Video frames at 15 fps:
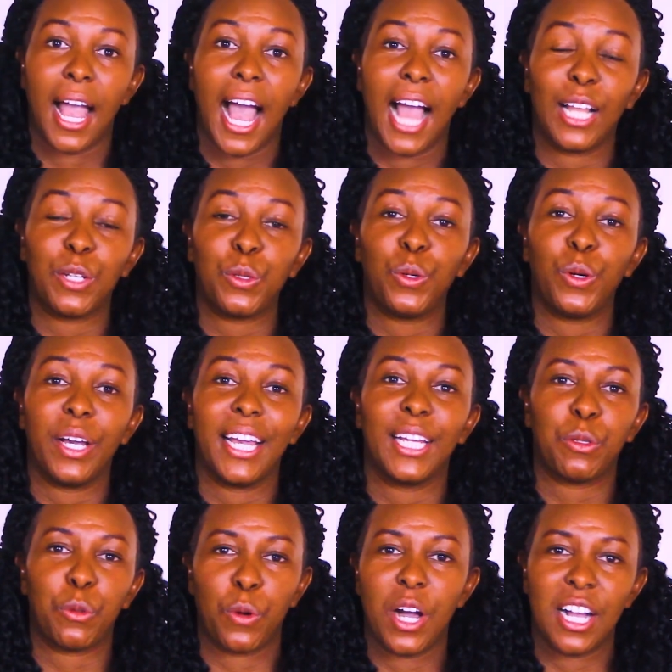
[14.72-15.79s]
Hello
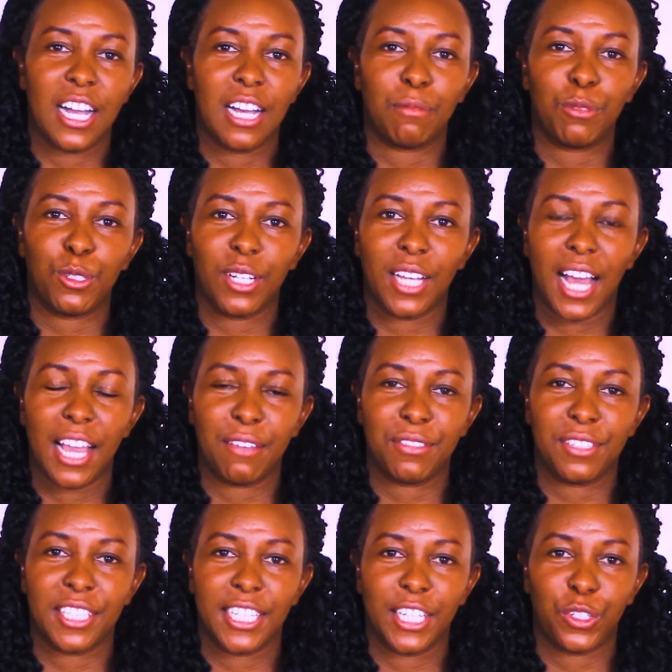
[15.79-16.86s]
and welcome to Life
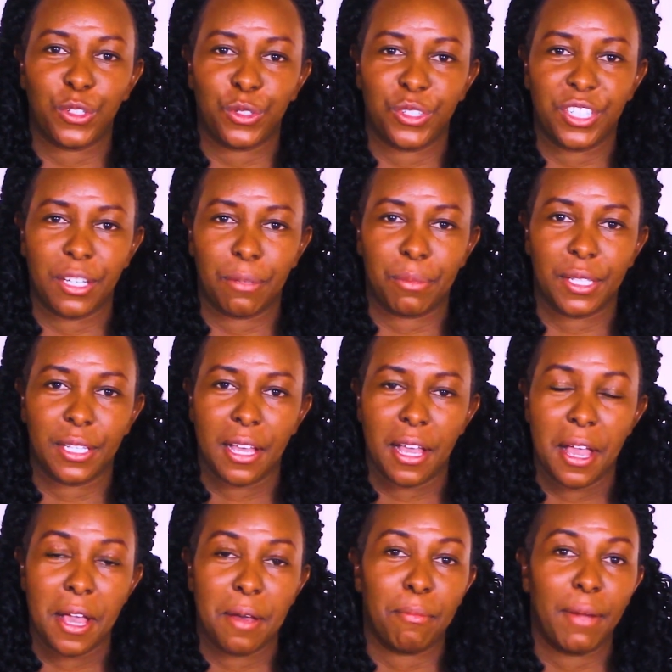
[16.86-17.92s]
Relationships.
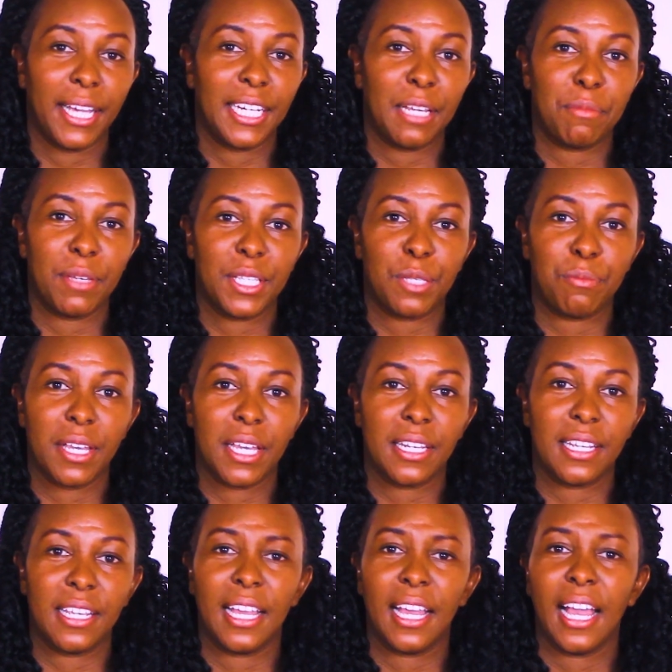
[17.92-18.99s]
My name is
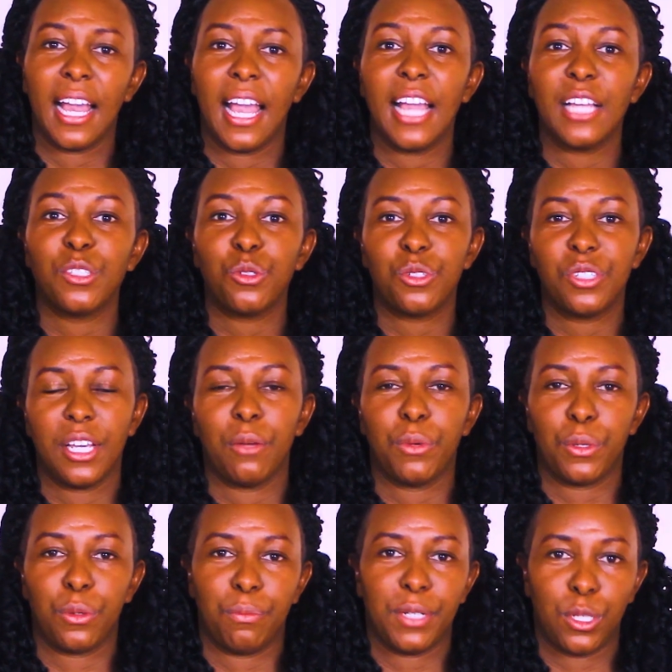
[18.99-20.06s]
Mary and today
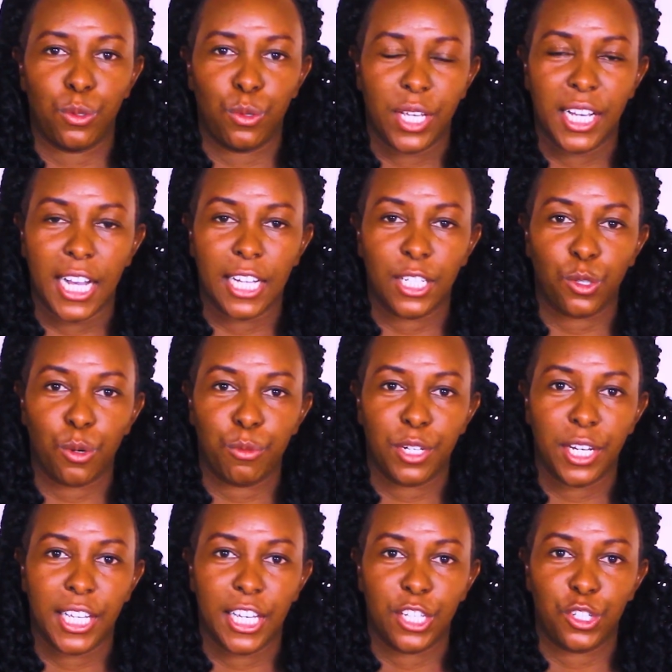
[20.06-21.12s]
we will be looking at
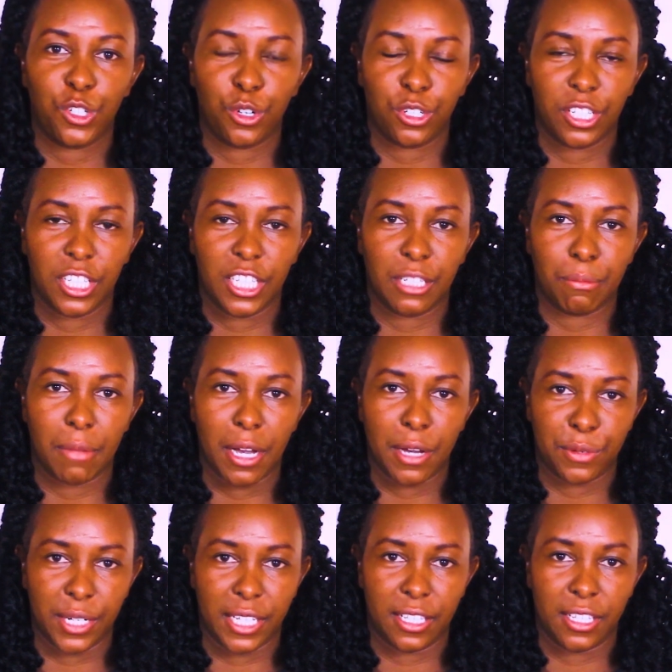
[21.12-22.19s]
communication in
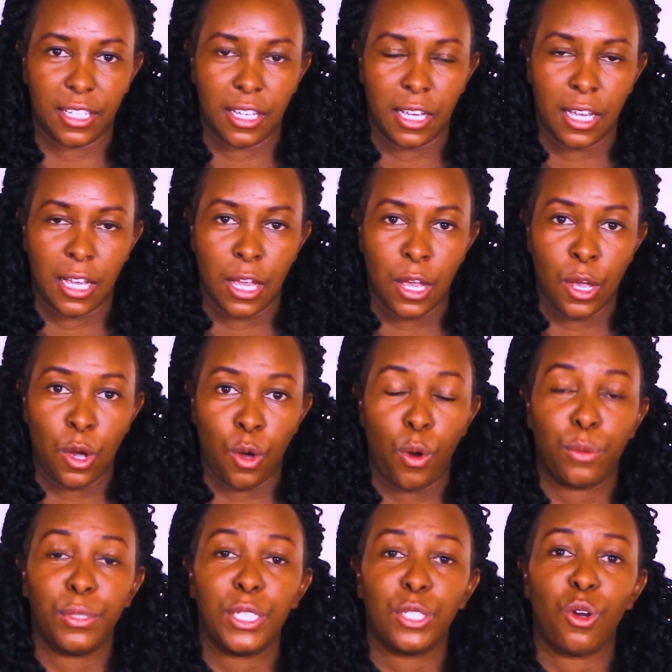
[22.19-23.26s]
marriage.
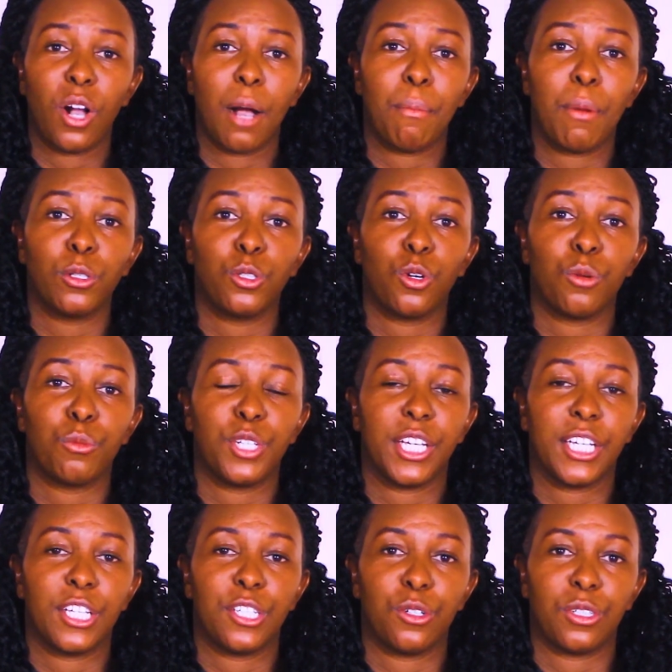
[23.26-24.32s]
When we talk about
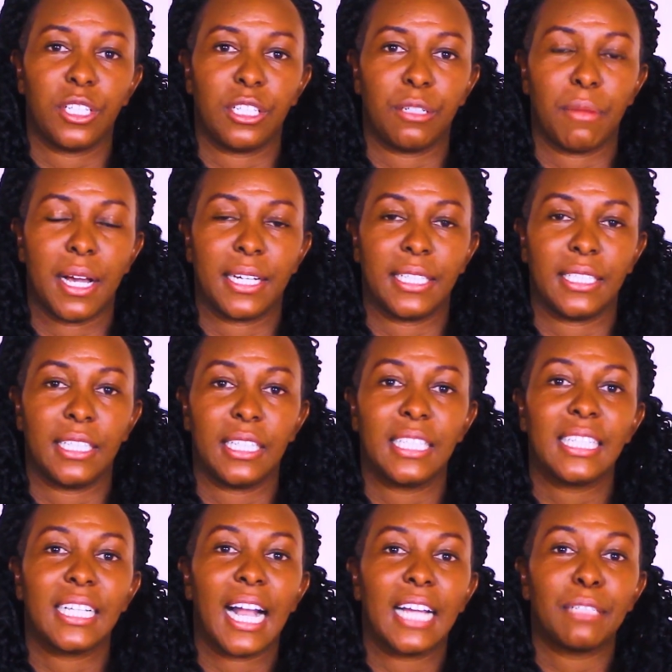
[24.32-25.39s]
communication in marriage,
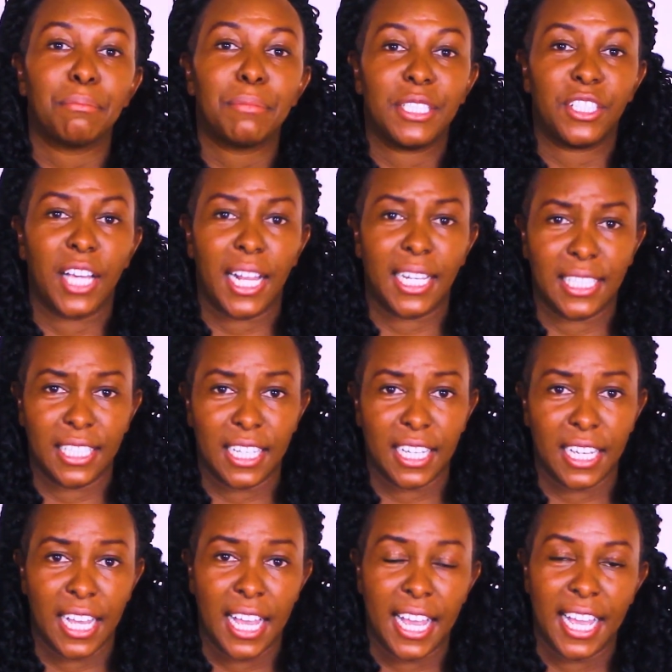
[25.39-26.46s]
it can be
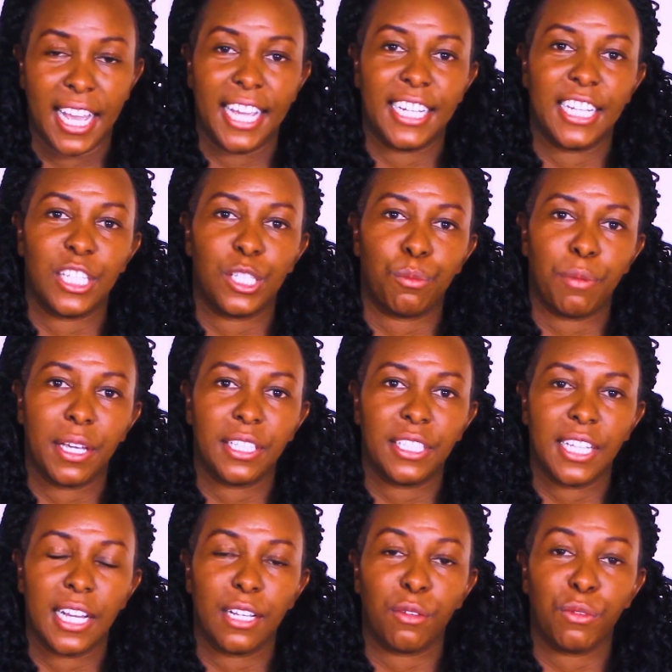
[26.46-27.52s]
challenging, and
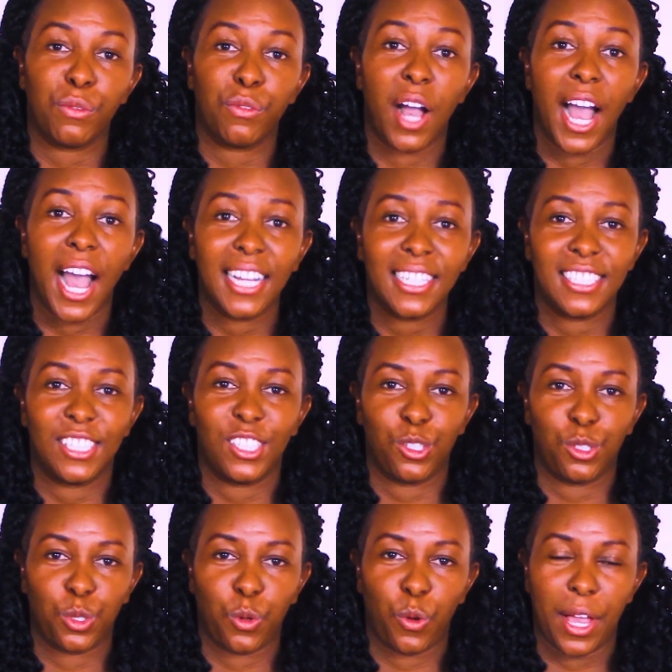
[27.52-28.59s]
especially we've had
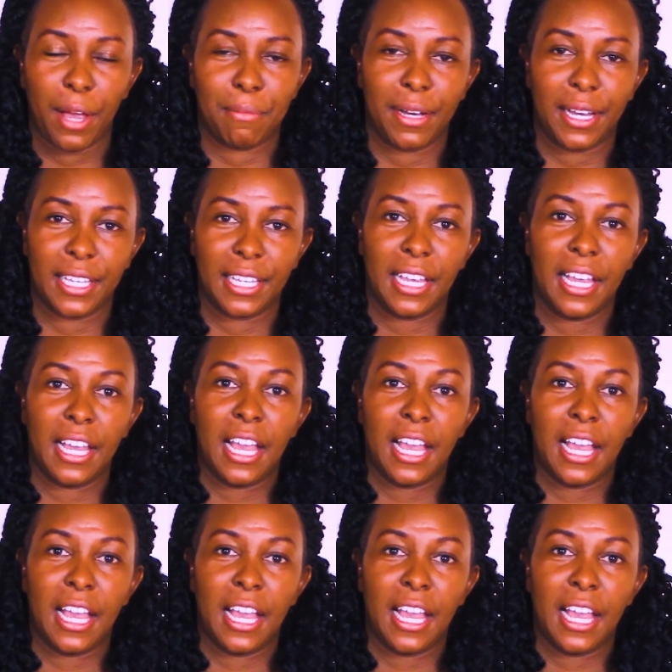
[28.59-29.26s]
issues whereby